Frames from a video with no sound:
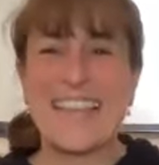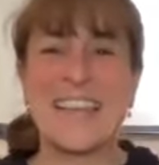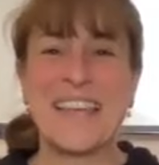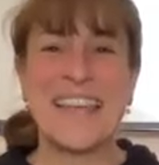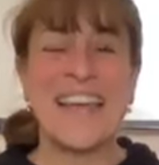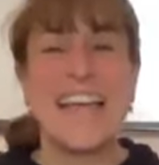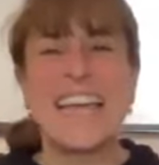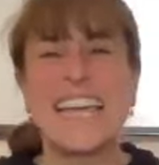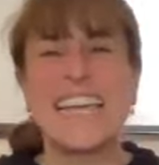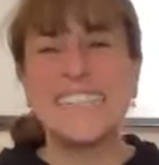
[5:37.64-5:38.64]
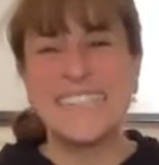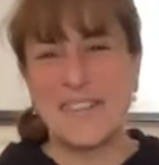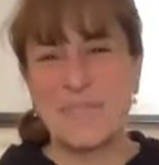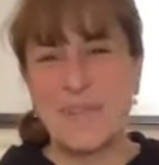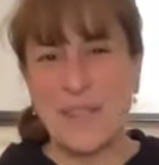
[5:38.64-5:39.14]
the
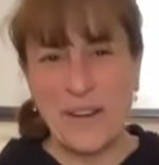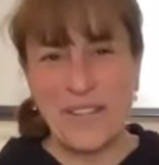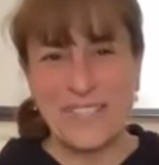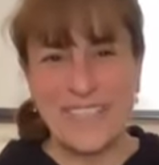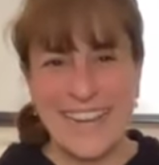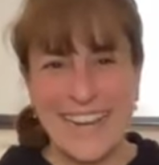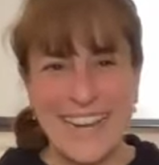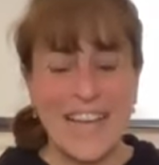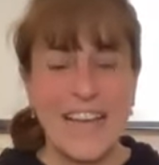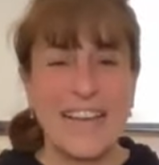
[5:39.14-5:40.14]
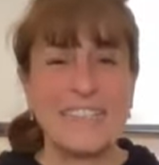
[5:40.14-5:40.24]
Indian mythology